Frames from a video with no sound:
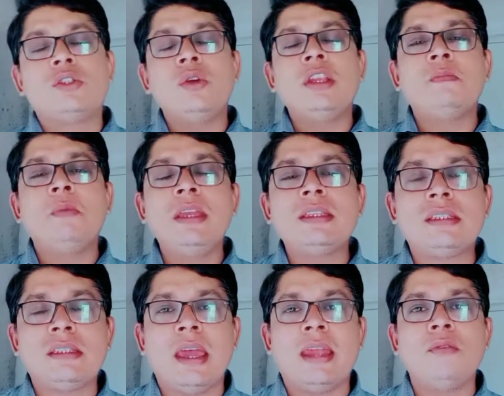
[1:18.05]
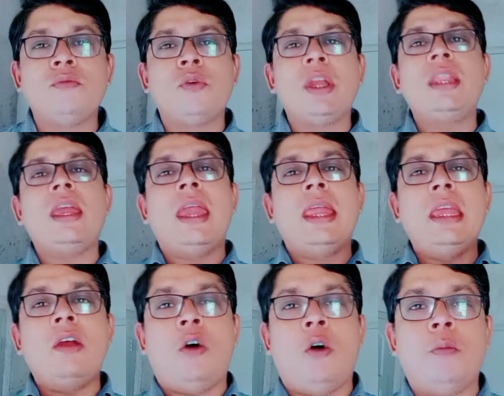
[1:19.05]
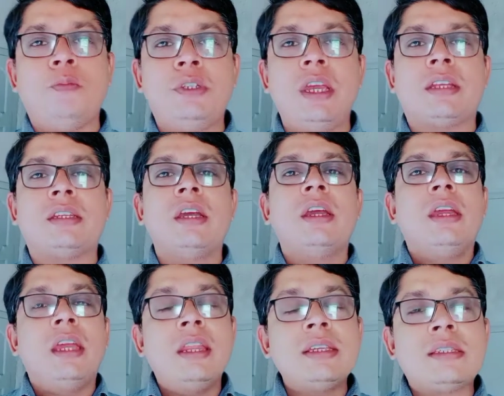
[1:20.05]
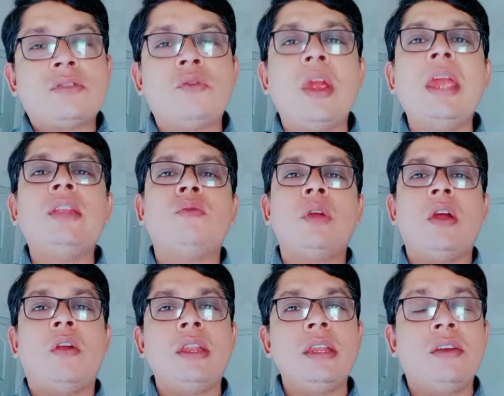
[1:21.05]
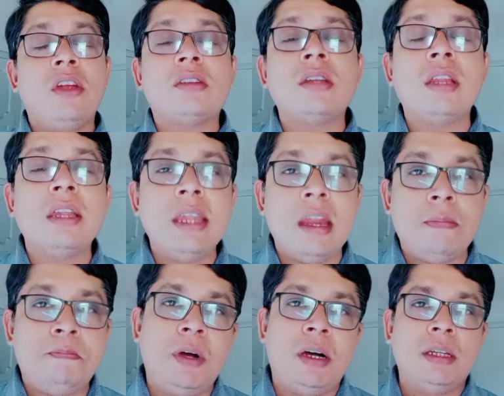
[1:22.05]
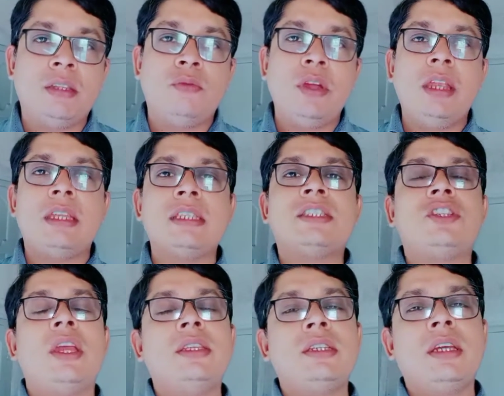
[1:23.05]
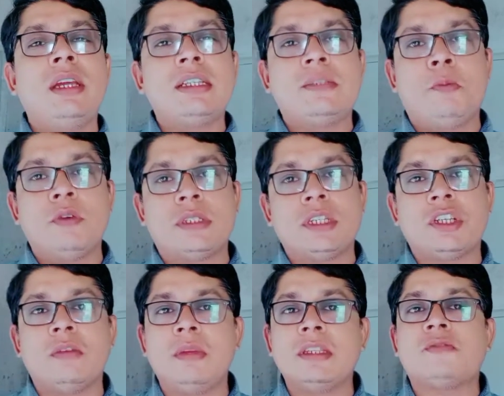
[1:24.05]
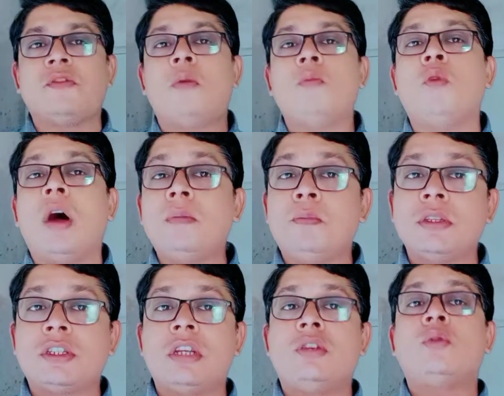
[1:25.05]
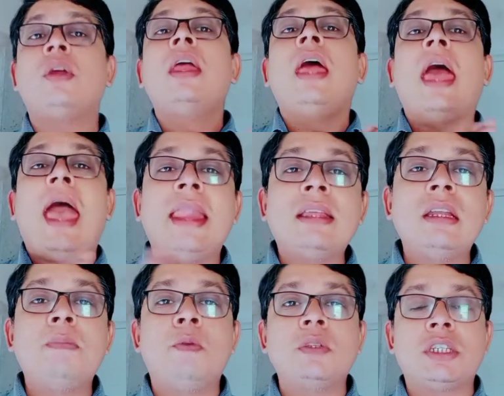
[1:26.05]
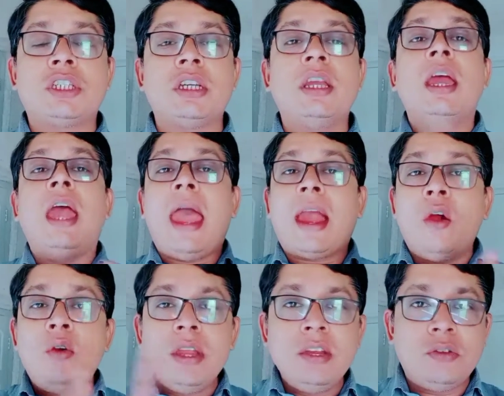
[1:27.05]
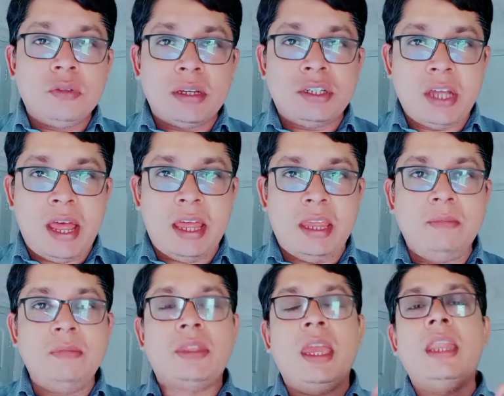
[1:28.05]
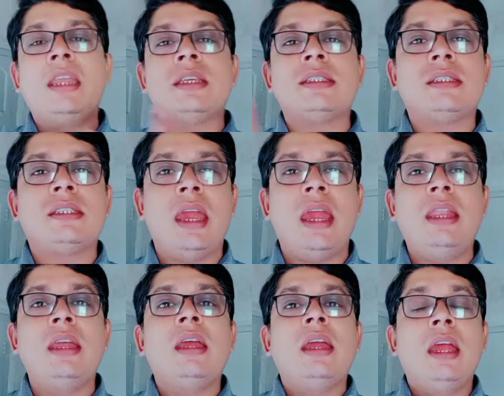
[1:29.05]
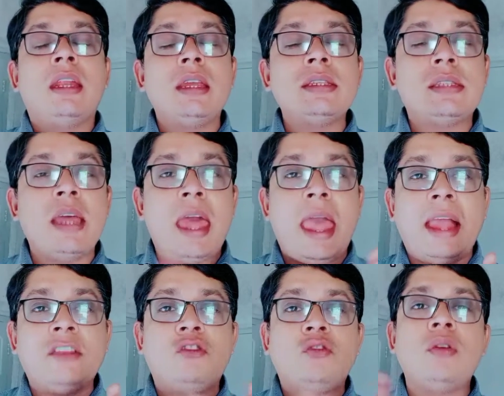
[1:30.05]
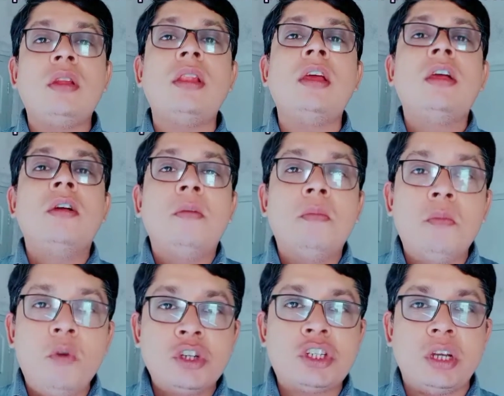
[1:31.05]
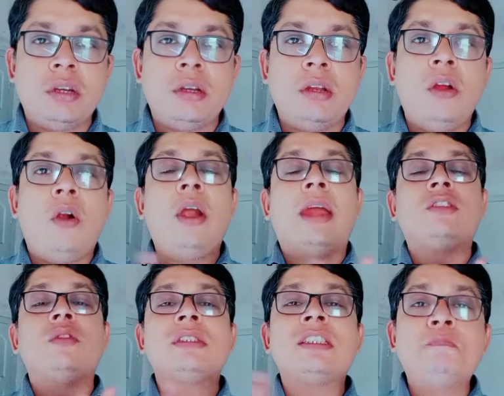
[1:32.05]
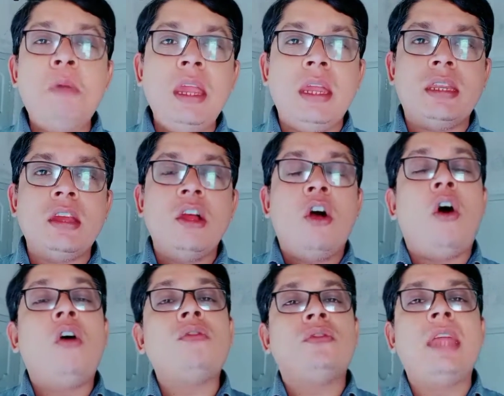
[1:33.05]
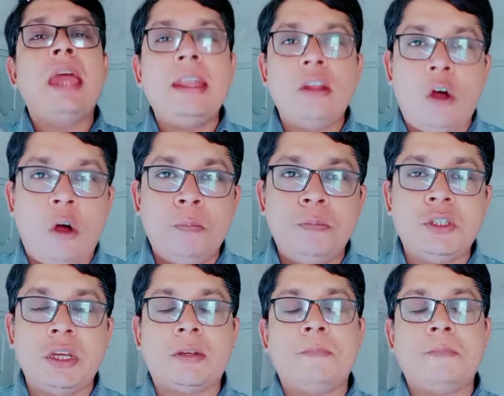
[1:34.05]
So it means that when any object in a straight way or in a rectilinear path, when it is changing its position, means from one position to another position according to the time, then it is said it is the actual motion or actual speed of that object.